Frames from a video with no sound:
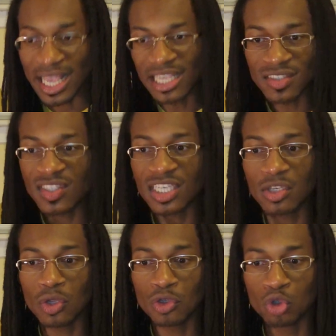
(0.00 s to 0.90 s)
Is
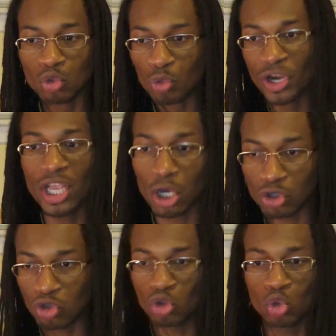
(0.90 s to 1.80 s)
it to
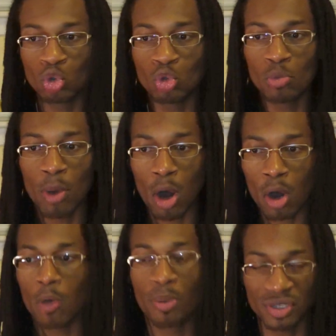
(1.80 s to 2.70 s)
reassume
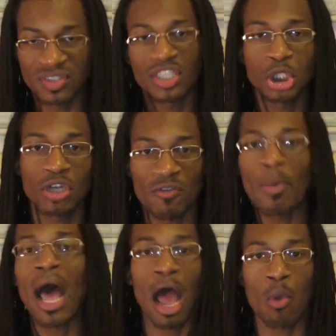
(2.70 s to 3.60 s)
her position of
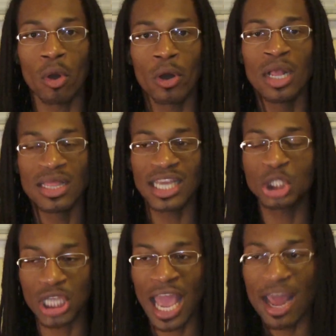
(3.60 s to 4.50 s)
power that
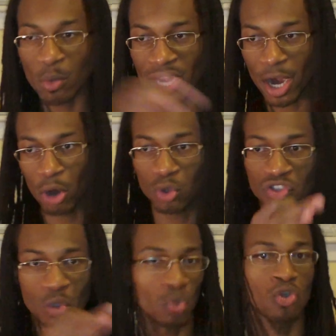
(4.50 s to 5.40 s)
she had when
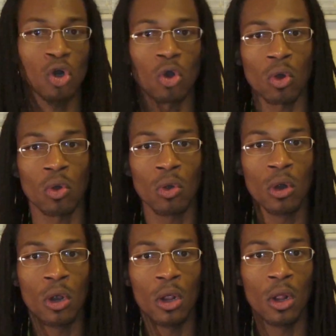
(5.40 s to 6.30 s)
Haraldson was Earl,
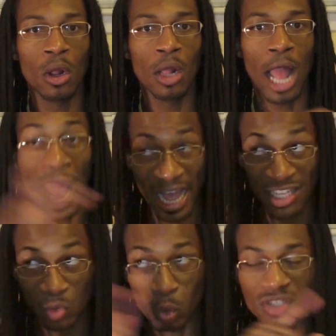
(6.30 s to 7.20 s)

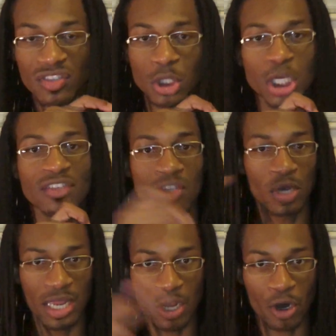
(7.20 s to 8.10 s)
as was
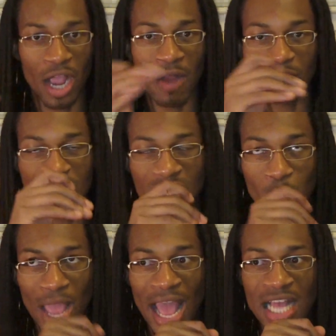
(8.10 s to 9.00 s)
suggested in her
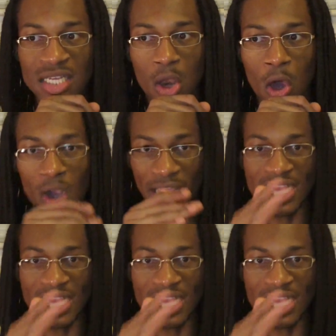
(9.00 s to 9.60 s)
conversation with Aslaug?